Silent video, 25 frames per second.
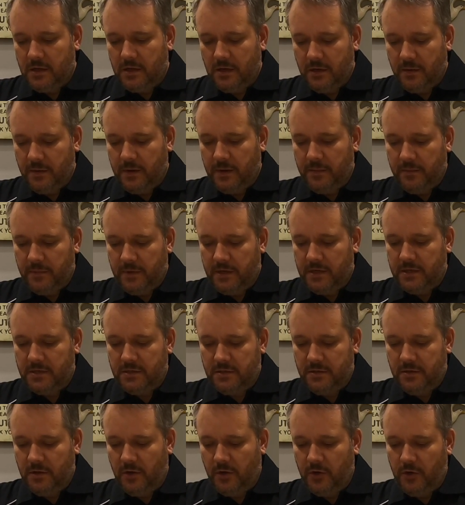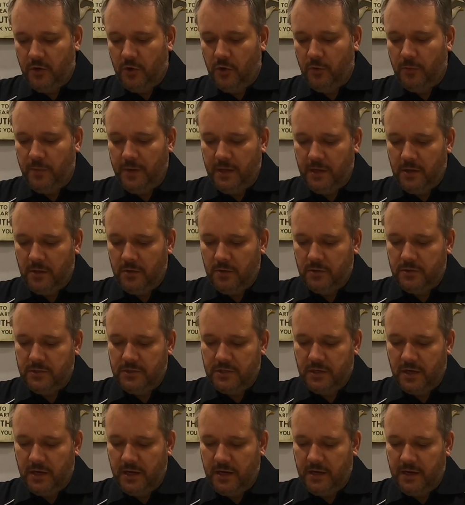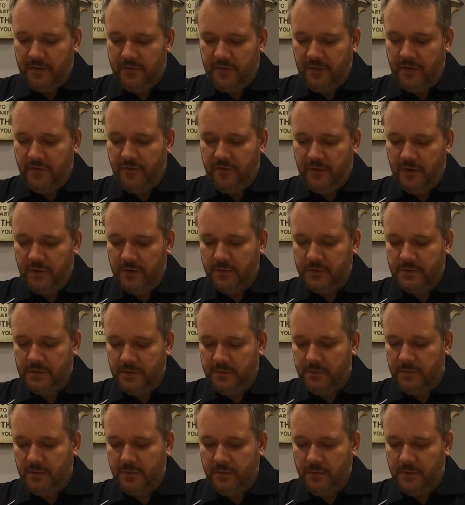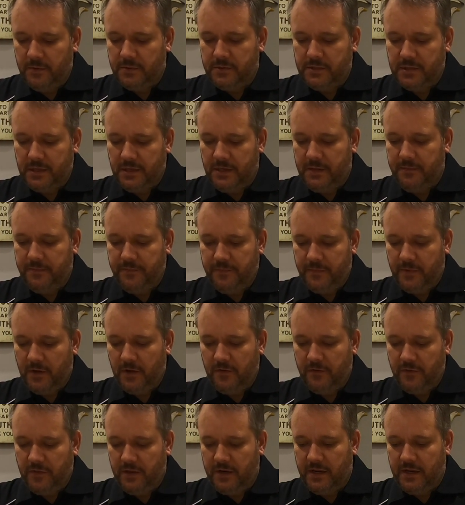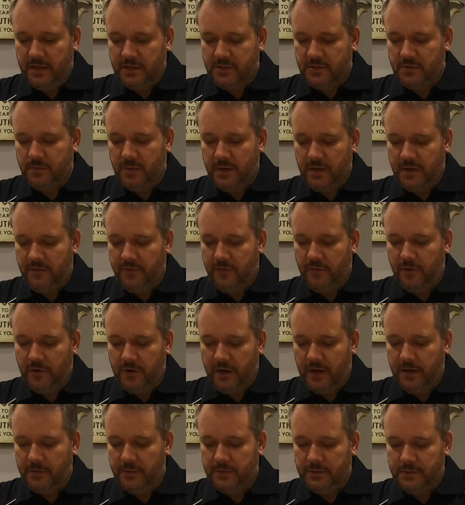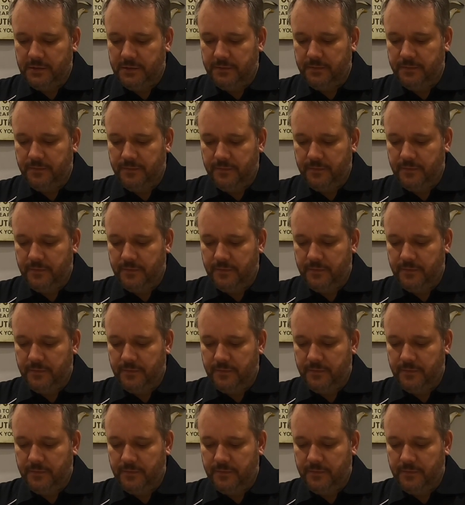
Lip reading: go in, but it's not normally a good sign if they're floating, but we'll see over the next 24 hours.